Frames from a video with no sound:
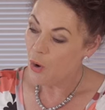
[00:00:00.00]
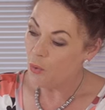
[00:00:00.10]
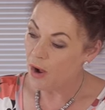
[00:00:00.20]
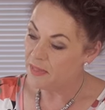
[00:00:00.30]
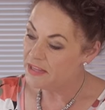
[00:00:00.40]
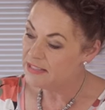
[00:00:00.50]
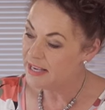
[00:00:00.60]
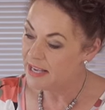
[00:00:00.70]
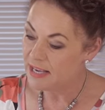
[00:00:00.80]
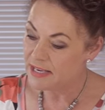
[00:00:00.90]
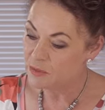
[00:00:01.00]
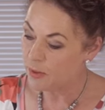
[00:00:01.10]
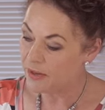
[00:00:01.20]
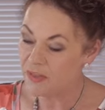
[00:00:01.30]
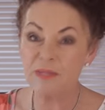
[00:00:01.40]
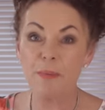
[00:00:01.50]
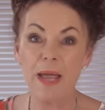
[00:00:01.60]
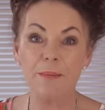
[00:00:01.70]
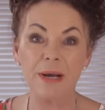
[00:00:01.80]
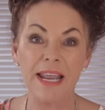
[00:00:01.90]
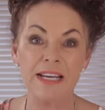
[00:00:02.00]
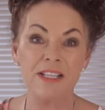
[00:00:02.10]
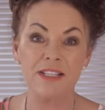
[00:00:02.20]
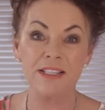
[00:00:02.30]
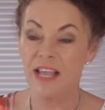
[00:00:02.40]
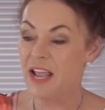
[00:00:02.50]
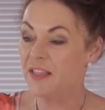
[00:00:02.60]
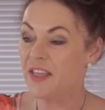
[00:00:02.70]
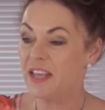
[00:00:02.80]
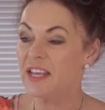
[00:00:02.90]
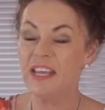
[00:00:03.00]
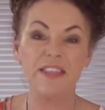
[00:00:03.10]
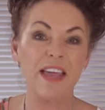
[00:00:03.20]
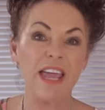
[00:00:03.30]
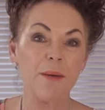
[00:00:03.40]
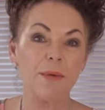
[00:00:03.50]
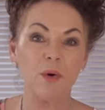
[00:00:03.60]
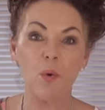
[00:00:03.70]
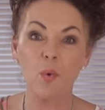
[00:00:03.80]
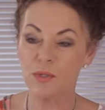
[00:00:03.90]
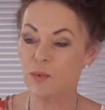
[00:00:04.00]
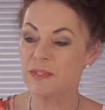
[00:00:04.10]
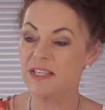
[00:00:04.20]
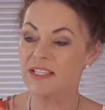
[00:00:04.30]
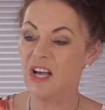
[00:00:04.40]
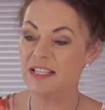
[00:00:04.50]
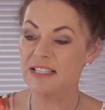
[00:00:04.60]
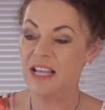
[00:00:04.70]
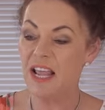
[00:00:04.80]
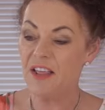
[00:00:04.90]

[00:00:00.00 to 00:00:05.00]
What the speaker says: Right, this here is one of those paper lanterns that they come in all sorts of sizes.